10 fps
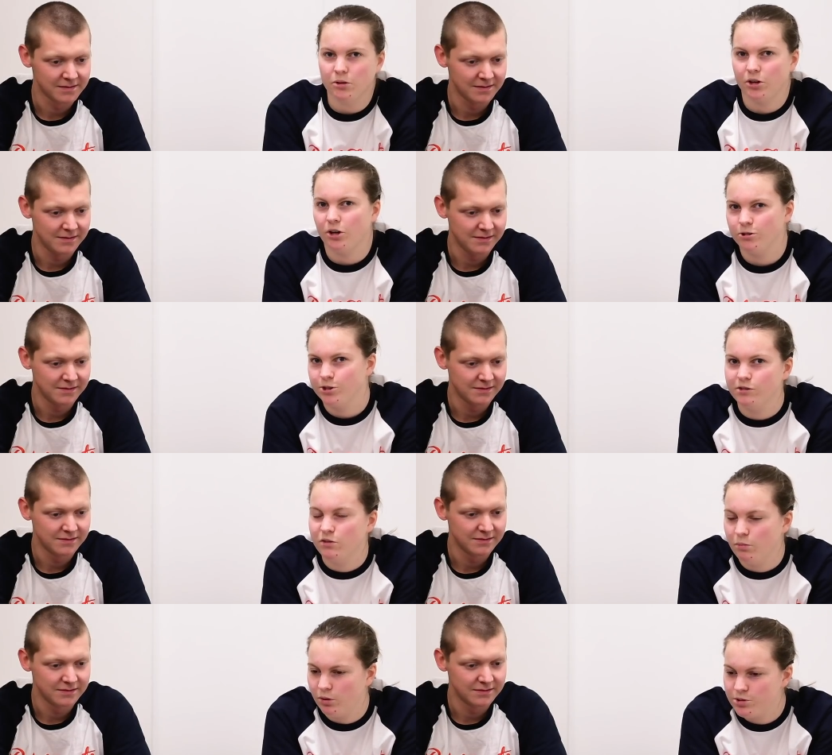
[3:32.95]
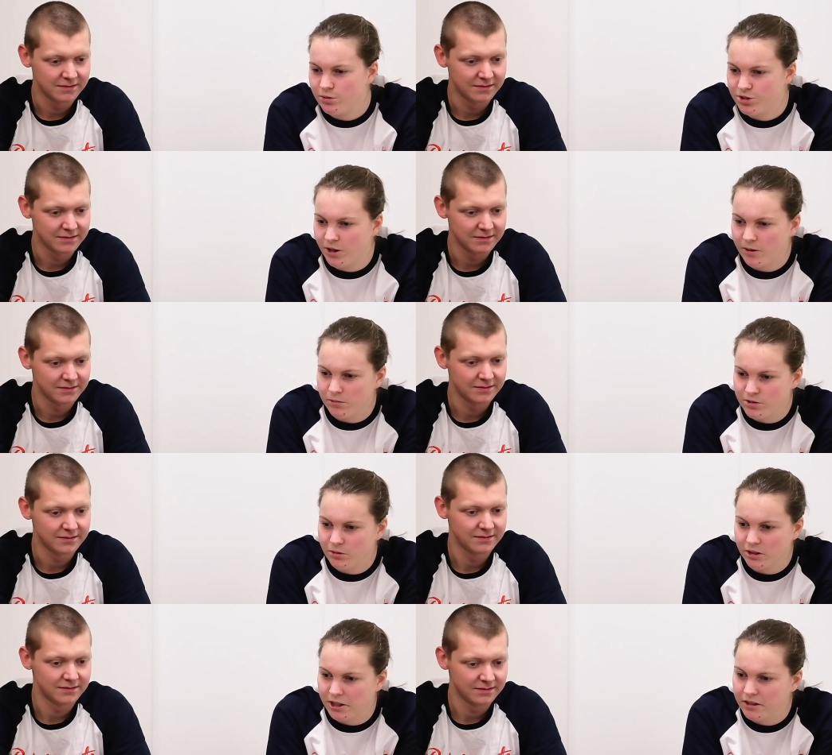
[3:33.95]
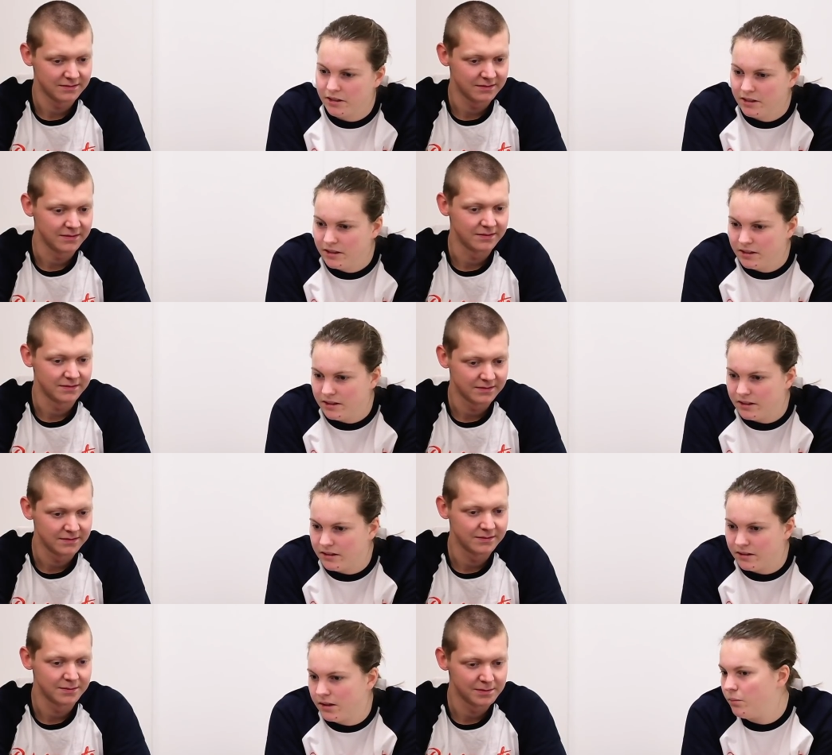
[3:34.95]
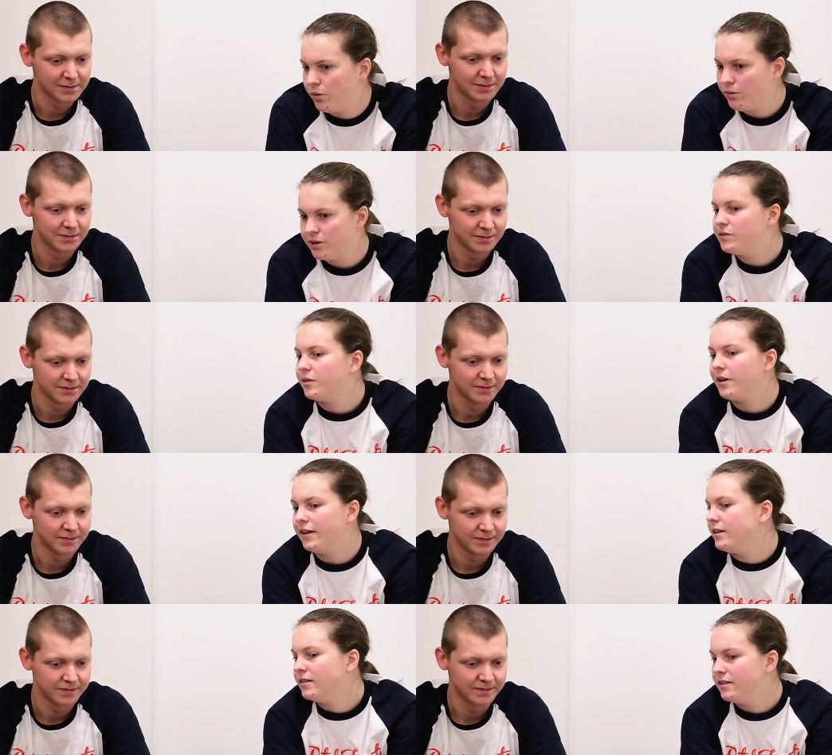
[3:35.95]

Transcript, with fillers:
Speaker 1: and the colors of the bow so sharp and so clear. And the bow is very